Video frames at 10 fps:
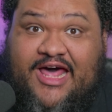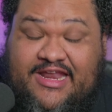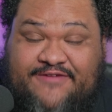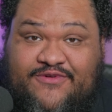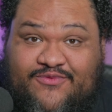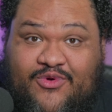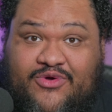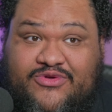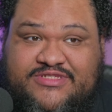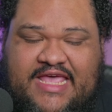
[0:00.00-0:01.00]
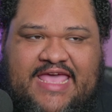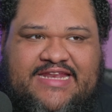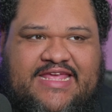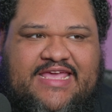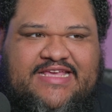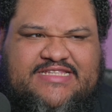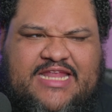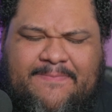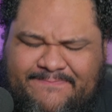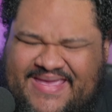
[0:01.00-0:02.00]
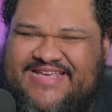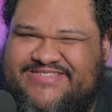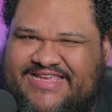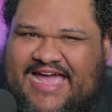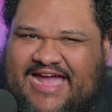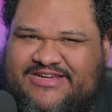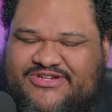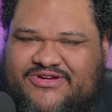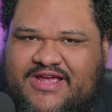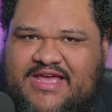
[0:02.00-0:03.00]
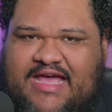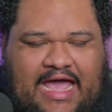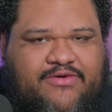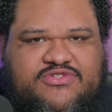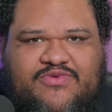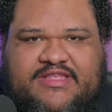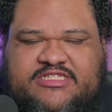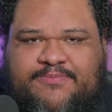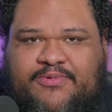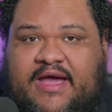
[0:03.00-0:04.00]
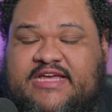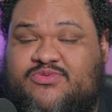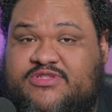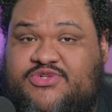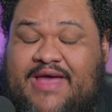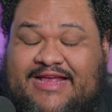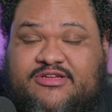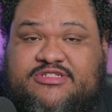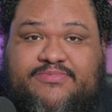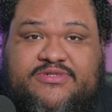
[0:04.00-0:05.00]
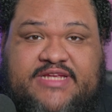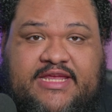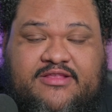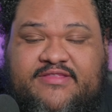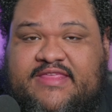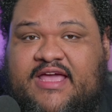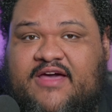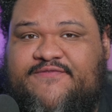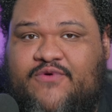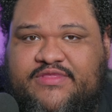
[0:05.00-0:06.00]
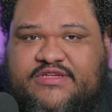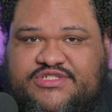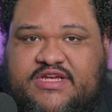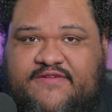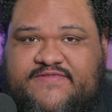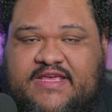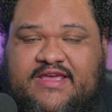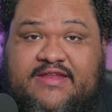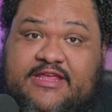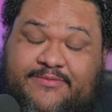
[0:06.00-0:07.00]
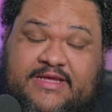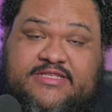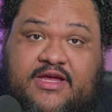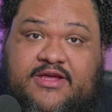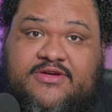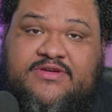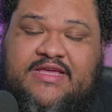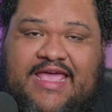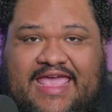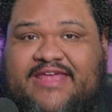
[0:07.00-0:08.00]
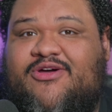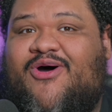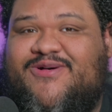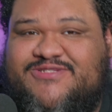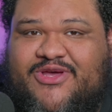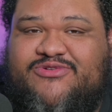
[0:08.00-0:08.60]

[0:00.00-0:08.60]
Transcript: of different roles and is an amazing actor. I was really surprised with 2 actors in particular that they got for The Shift. Neil McDonough and also